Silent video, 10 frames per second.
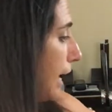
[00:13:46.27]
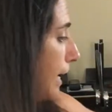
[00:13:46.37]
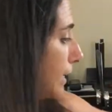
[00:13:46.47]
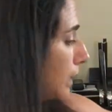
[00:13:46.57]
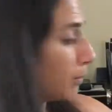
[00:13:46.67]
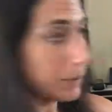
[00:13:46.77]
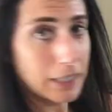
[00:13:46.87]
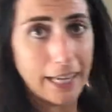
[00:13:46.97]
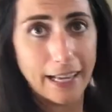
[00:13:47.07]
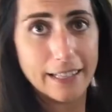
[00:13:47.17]
and a couple of
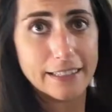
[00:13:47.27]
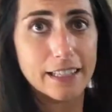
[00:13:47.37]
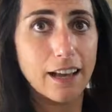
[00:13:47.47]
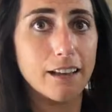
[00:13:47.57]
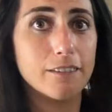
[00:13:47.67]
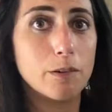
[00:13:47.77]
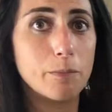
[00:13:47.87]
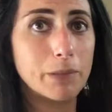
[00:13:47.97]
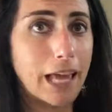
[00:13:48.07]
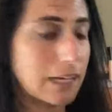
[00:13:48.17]
cans of
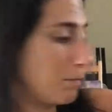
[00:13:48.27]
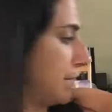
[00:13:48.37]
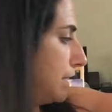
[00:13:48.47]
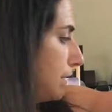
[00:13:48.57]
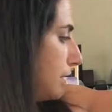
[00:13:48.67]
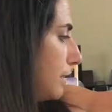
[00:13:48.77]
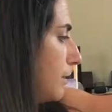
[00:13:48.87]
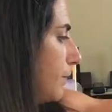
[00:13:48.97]
black beans.